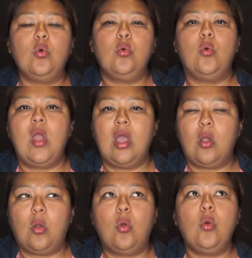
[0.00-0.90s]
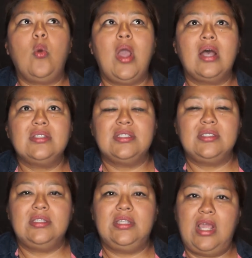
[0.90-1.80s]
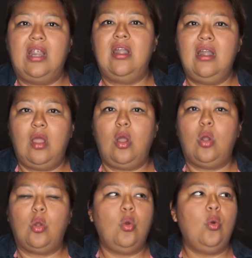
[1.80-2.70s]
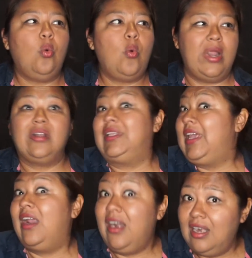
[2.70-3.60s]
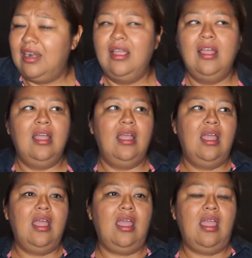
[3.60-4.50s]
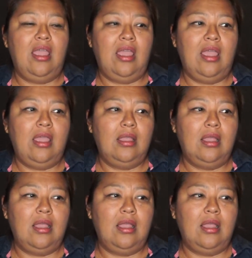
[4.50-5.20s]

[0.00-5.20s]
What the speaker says: was there or who were there, and